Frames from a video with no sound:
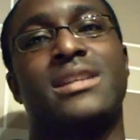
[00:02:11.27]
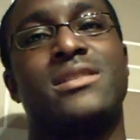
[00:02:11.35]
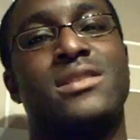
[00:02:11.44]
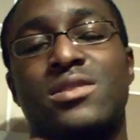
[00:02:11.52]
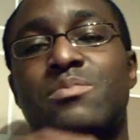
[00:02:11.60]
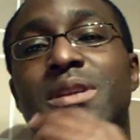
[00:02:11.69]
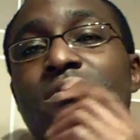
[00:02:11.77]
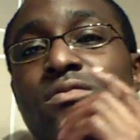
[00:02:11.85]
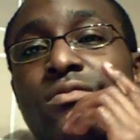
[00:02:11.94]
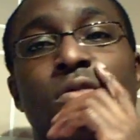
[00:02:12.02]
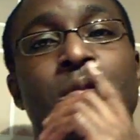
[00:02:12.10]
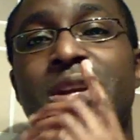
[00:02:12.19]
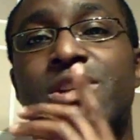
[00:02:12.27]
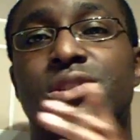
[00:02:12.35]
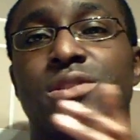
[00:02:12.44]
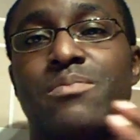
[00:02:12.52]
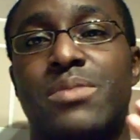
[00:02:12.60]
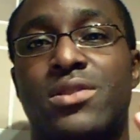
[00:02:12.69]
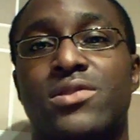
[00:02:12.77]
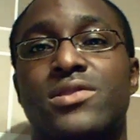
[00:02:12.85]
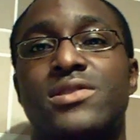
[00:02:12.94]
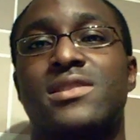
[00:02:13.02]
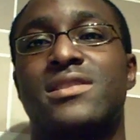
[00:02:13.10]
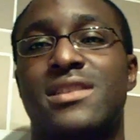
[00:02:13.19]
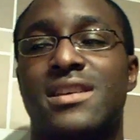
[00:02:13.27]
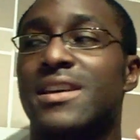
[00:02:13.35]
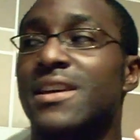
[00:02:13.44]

He's just been rubbish because